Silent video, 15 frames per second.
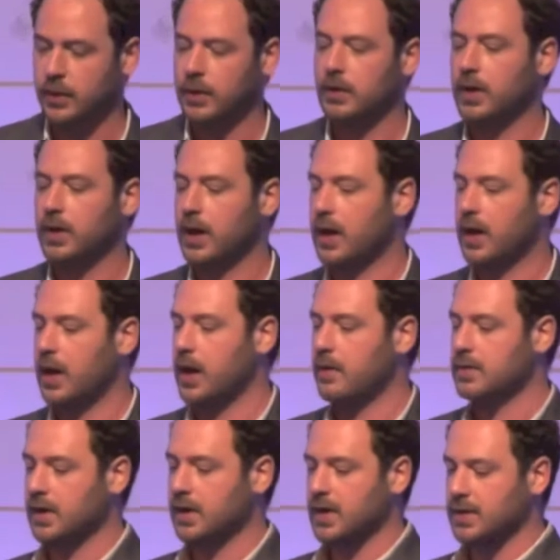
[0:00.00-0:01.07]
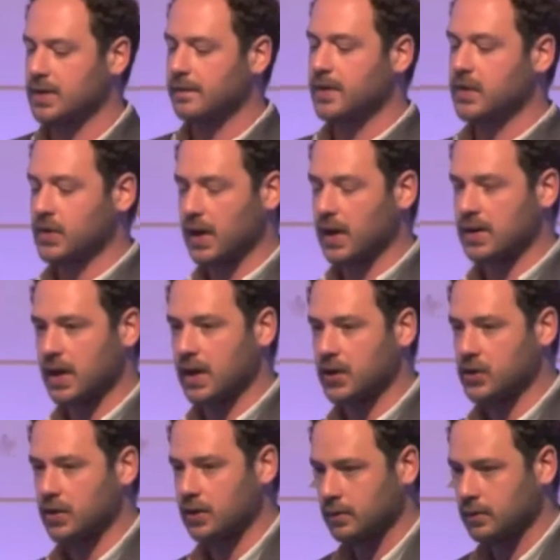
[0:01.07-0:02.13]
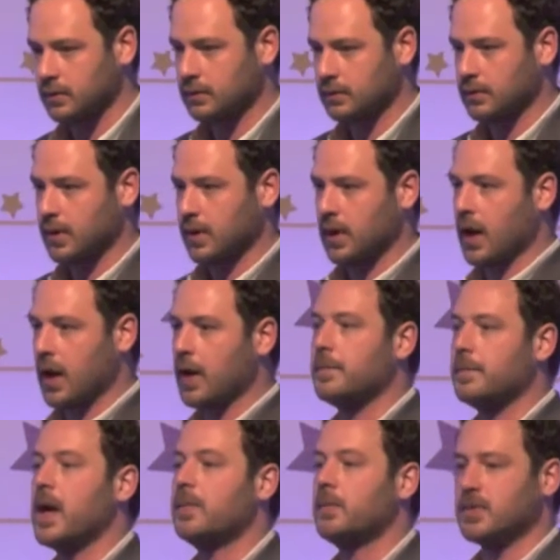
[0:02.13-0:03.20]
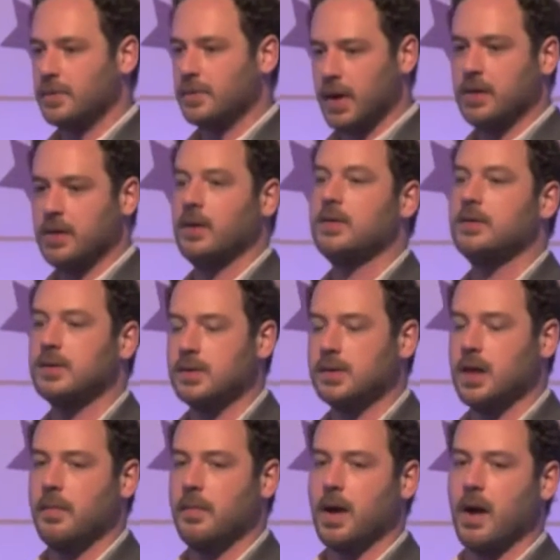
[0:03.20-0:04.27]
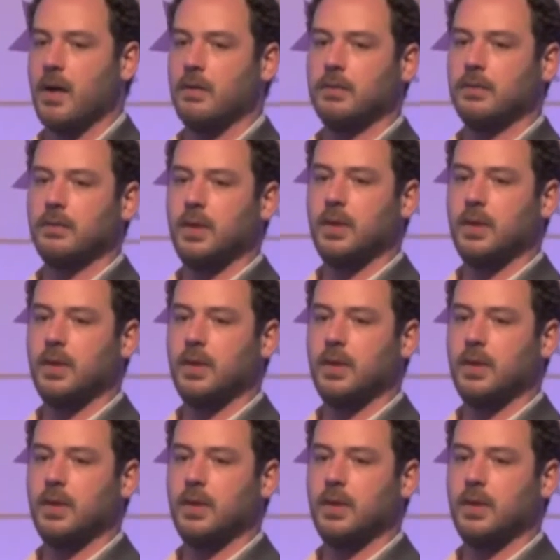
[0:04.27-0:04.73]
What you're looking at here is a visualization of people's opinions about